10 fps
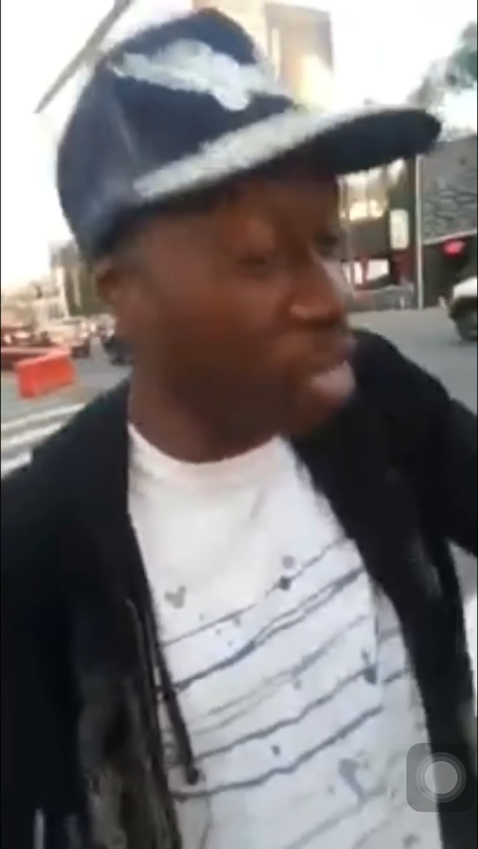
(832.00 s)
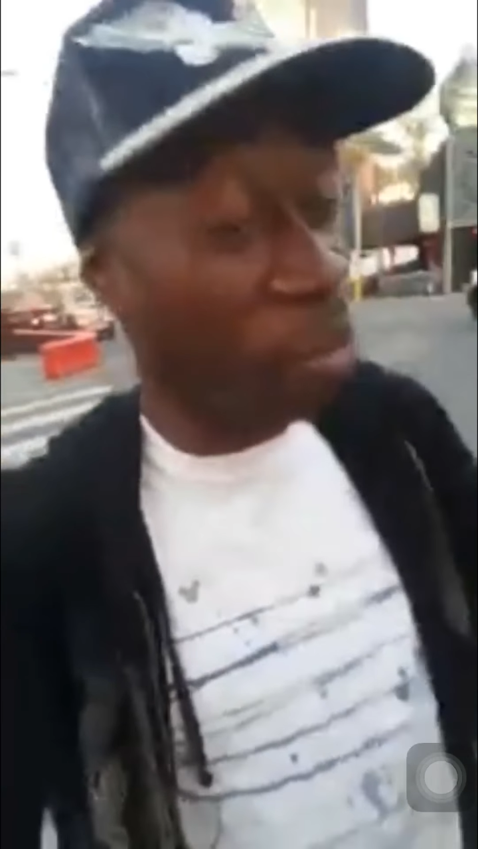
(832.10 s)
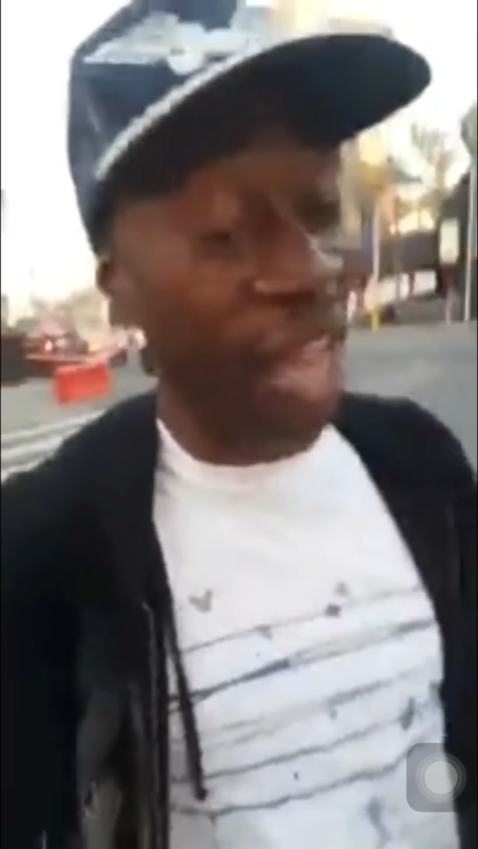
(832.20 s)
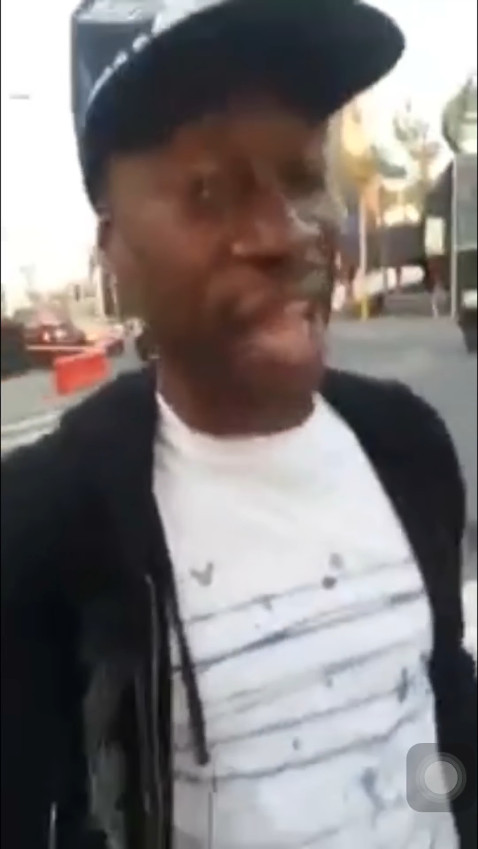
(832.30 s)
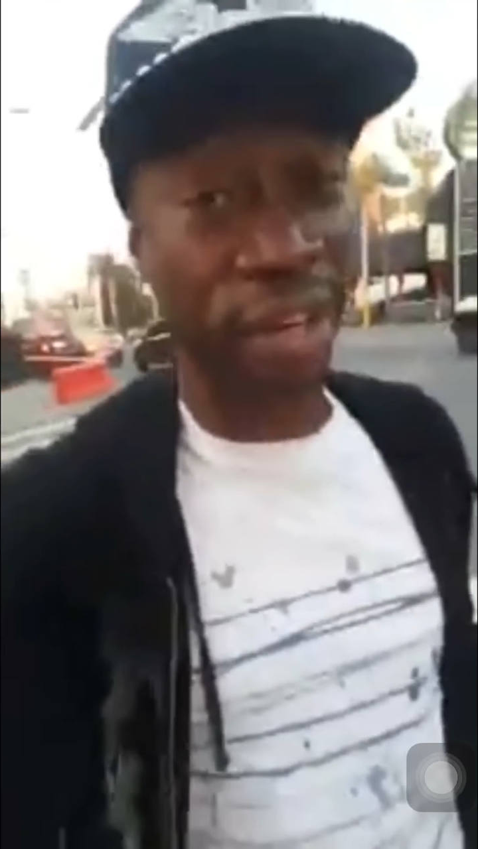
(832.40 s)

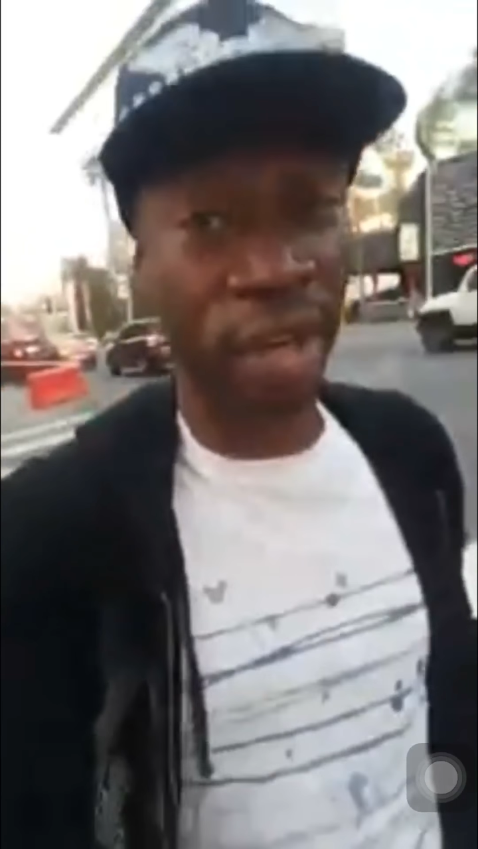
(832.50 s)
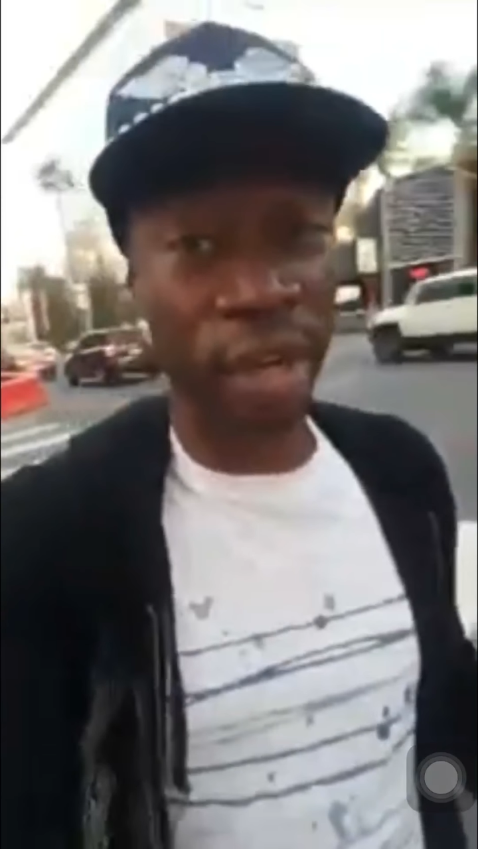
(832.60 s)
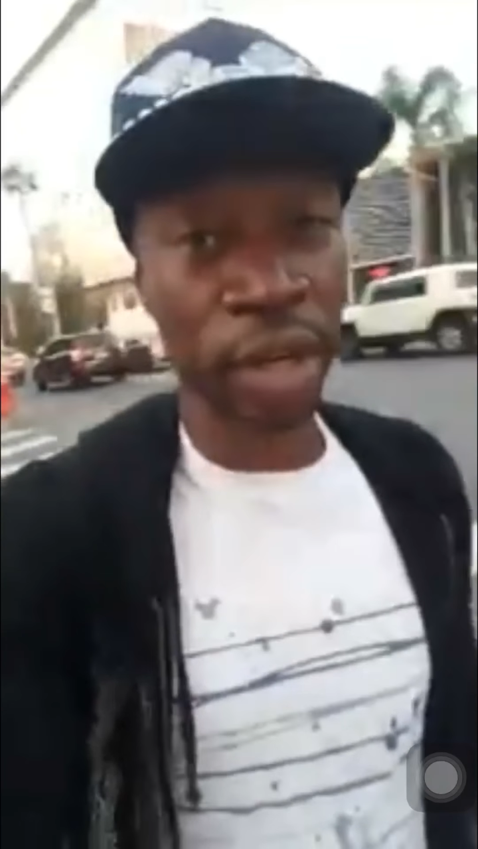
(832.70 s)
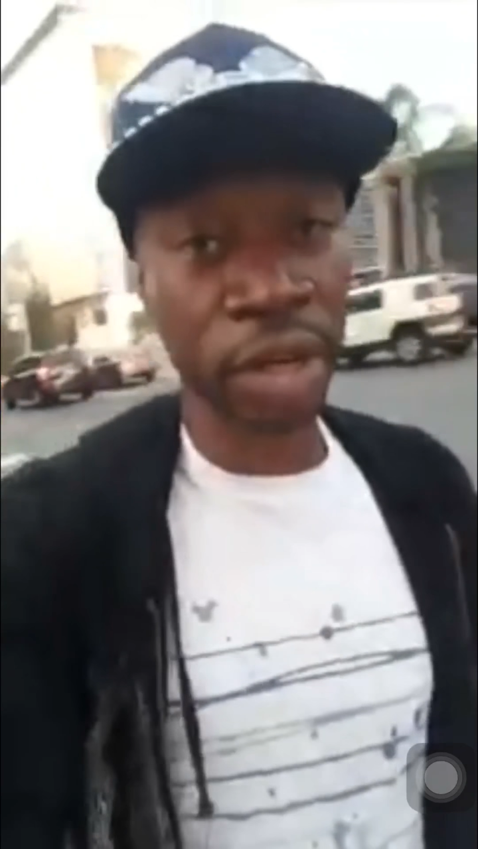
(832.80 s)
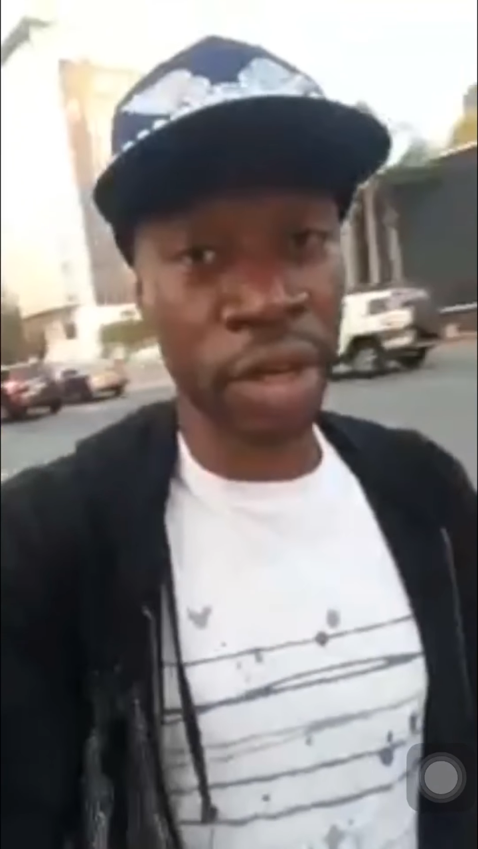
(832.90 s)
Polight.
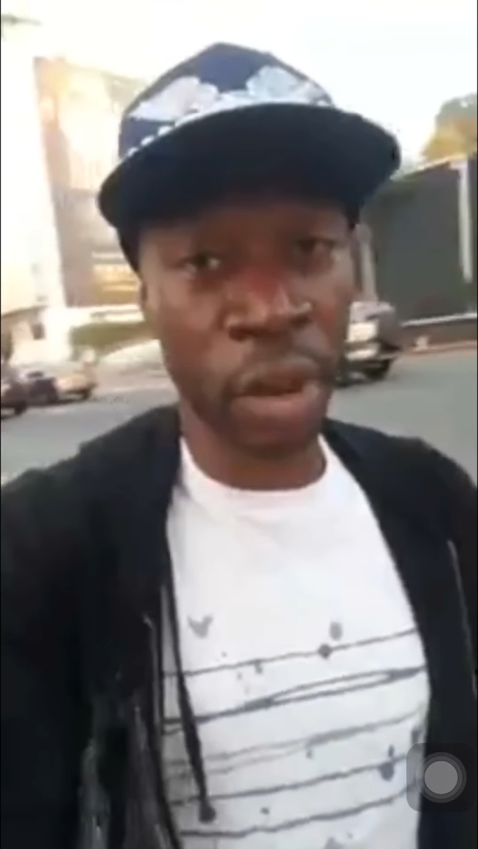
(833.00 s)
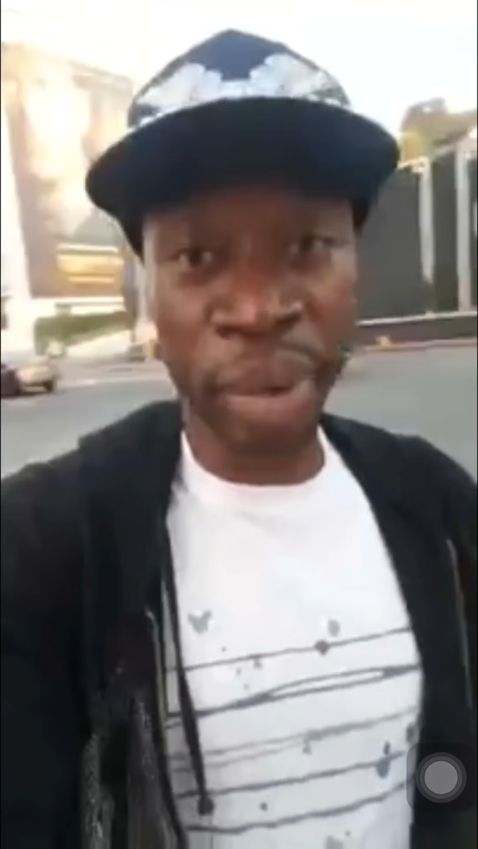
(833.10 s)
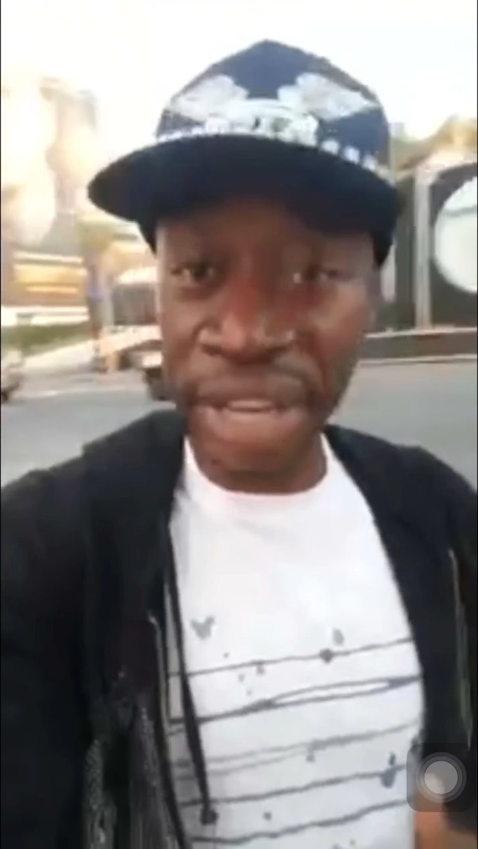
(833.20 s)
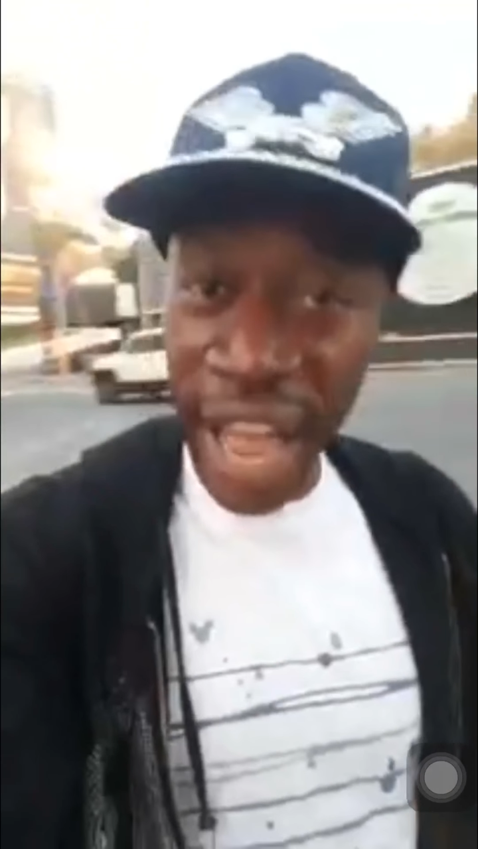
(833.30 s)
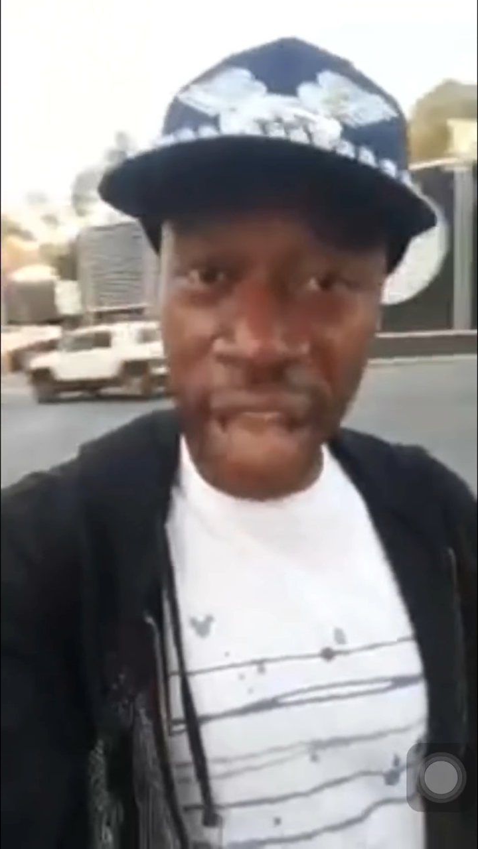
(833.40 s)
But
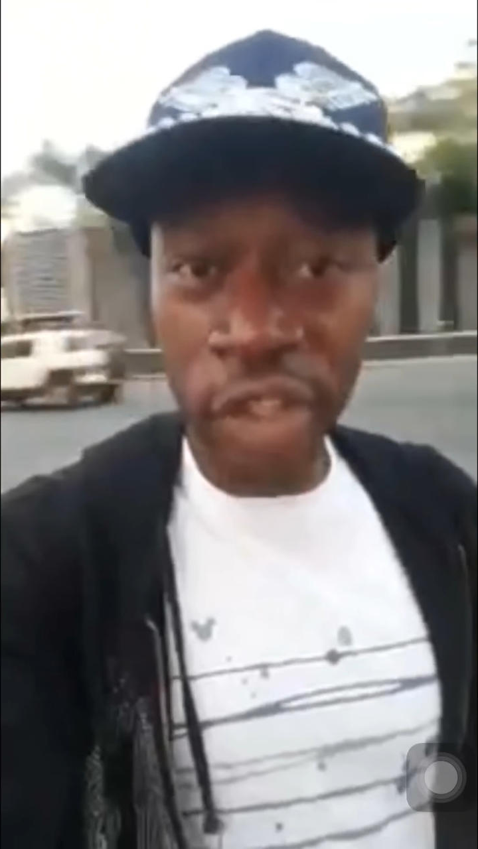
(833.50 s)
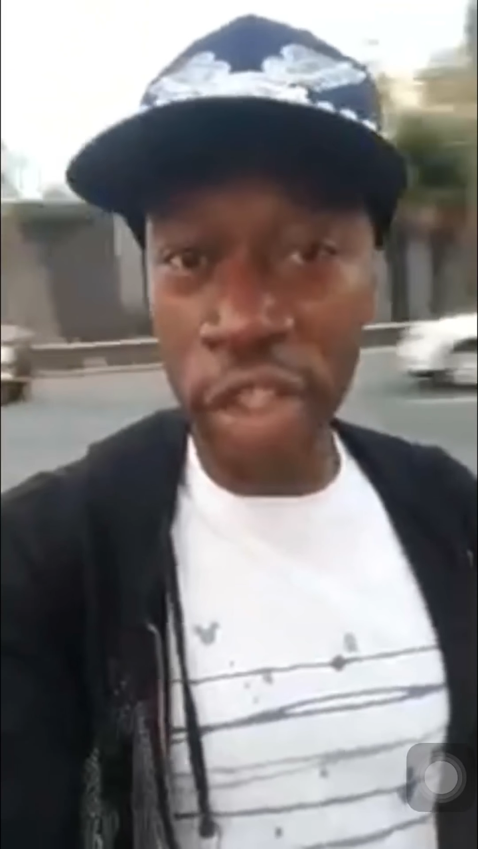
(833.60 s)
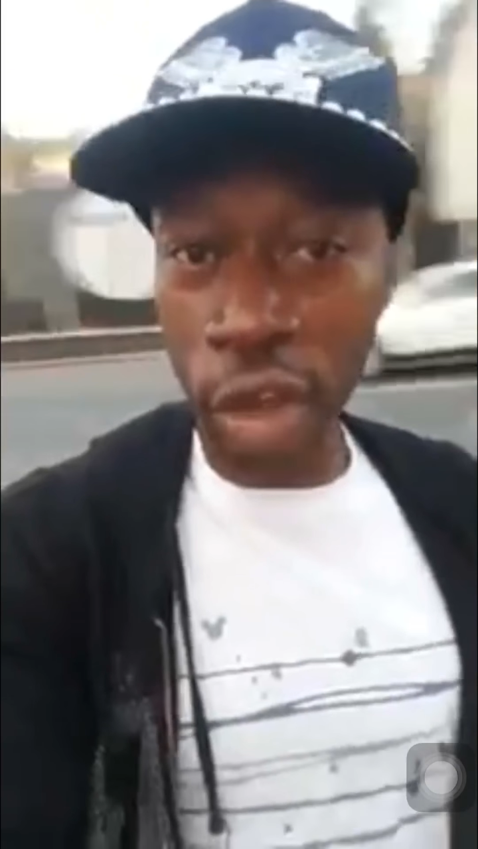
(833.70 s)
now she's